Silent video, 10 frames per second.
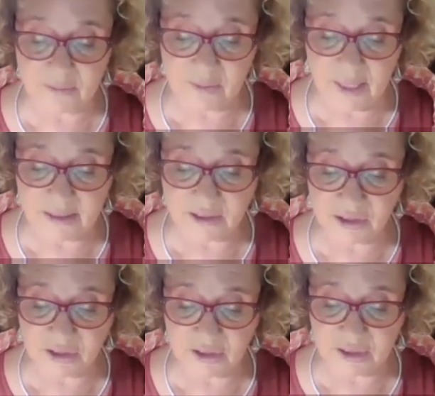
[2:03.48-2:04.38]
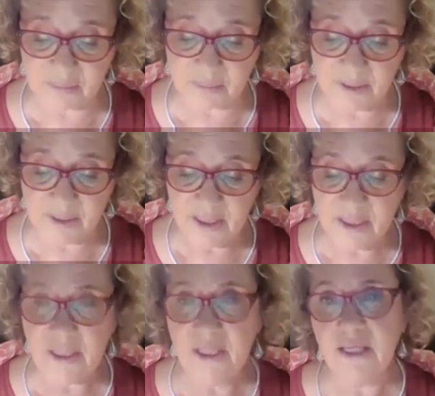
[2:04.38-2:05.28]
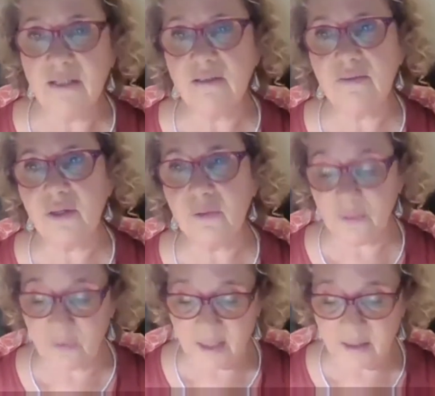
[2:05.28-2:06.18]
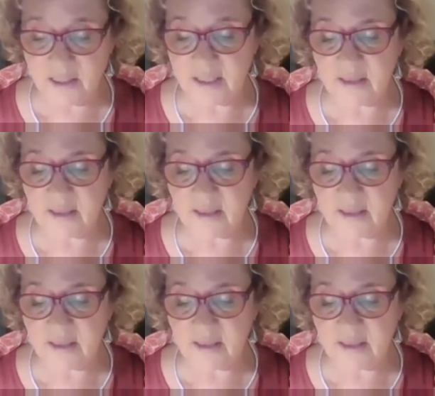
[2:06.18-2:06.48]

relationship into the authentic,